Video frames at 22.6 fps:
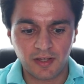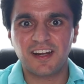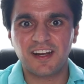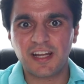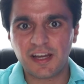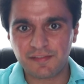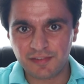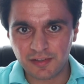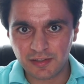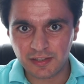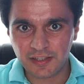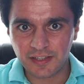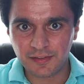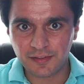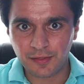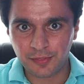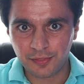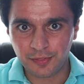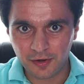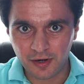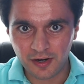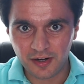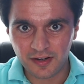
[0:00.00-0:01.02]
Now if I look at the
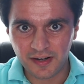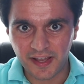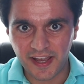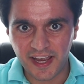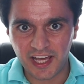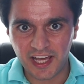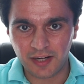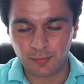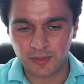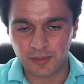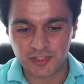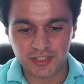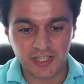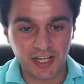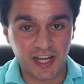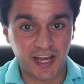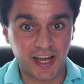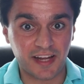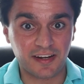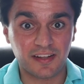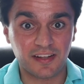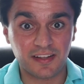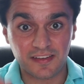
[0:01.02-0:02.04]
third ad, which
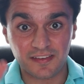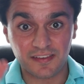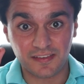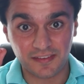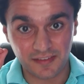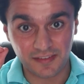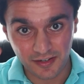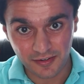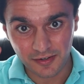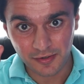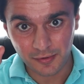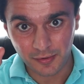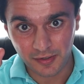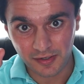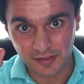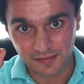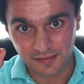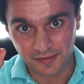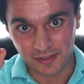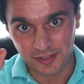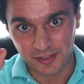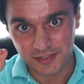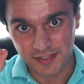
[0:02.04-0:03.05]
got 0
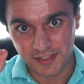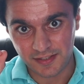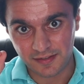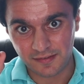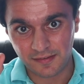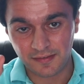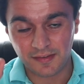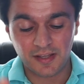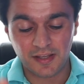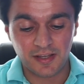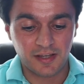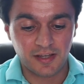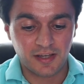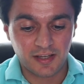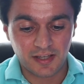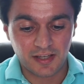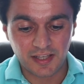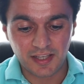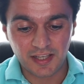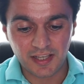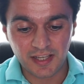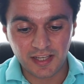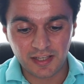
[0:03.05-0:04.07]
conversions,
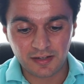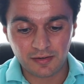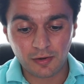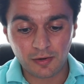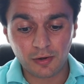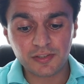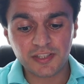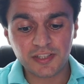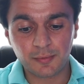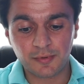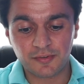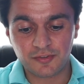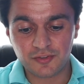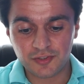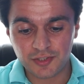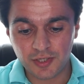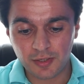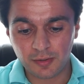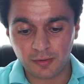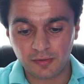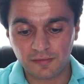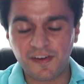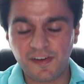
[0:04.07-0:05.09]
it only was
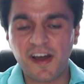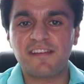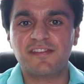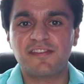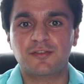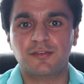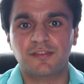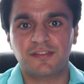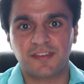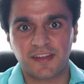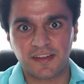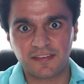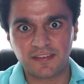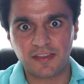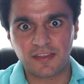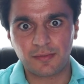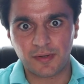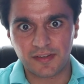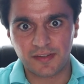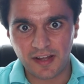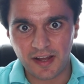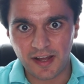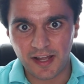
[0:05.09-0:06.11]
shown
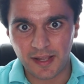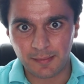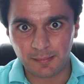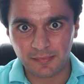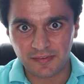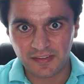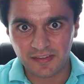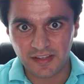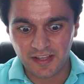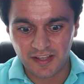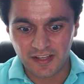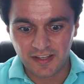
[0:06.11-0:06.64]
563 times.